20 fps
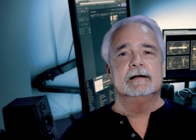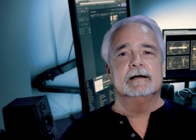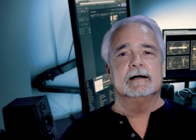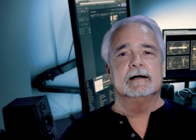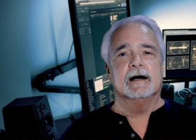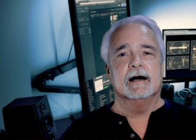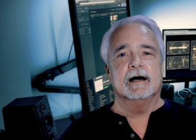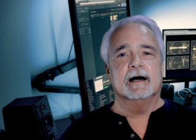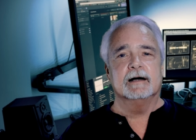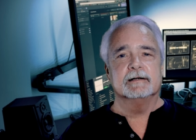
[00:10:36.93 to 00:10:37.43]

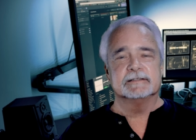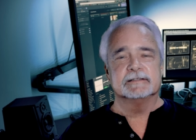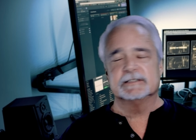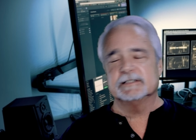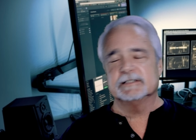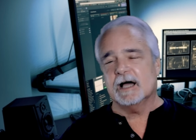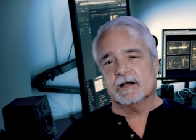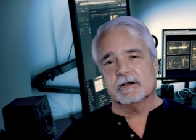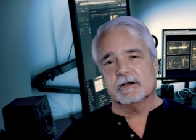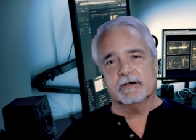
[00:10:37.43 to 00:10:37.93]
Uh,
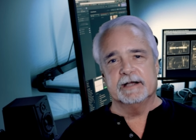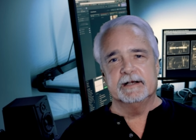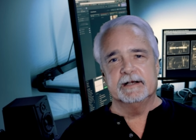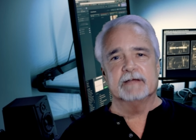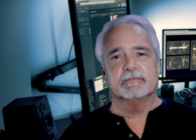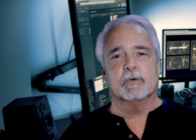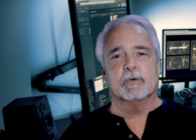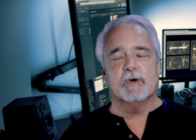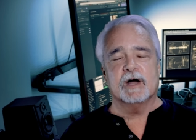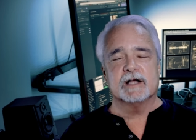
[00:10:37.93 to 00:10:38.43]
soccer, I
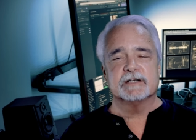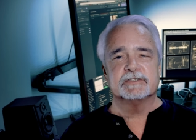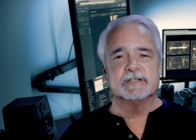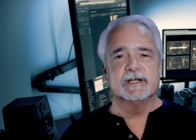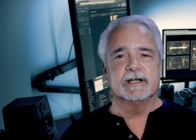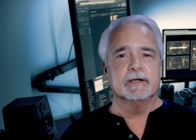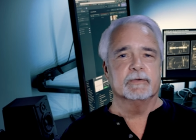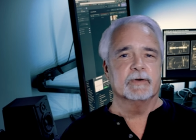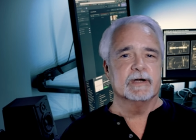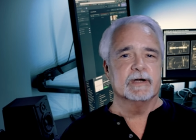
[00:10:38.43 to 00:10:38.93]
never watched
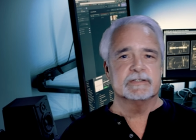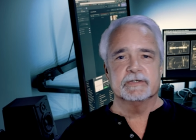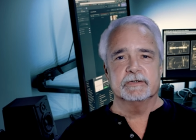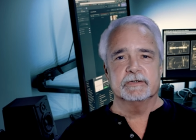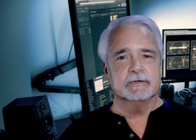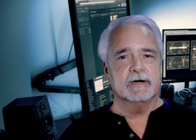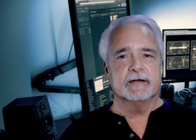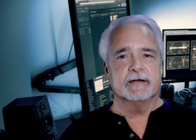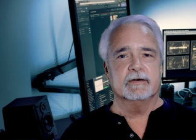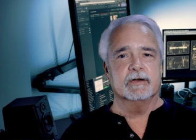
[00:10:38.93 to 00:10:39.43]
anyway,
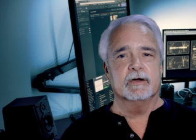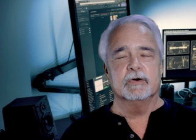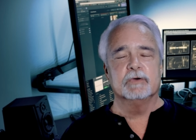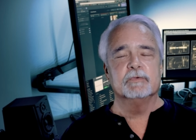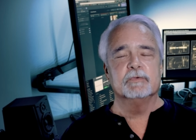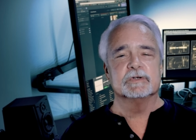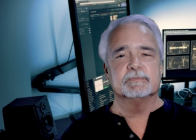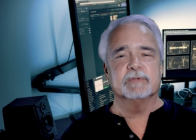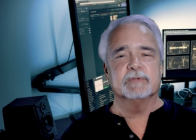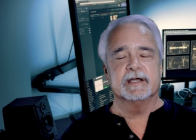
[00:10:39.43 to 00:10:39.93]
so I don't know who
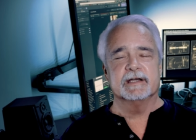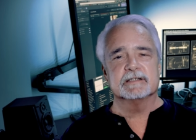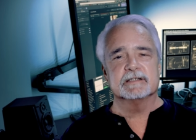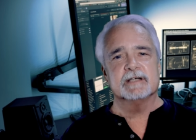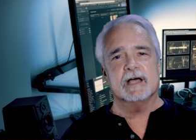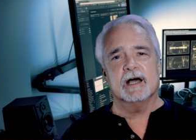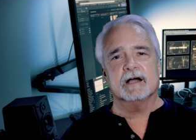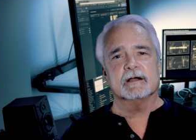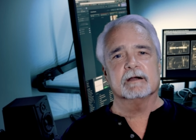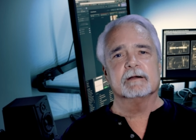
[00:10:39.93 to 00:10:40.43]
was playing
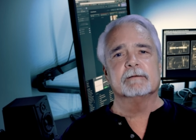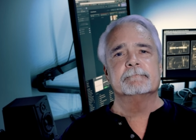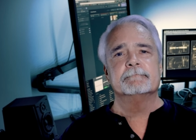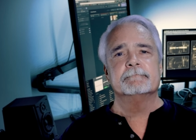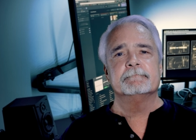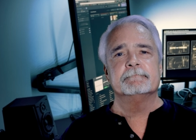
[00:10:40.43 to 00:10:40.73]
soccer.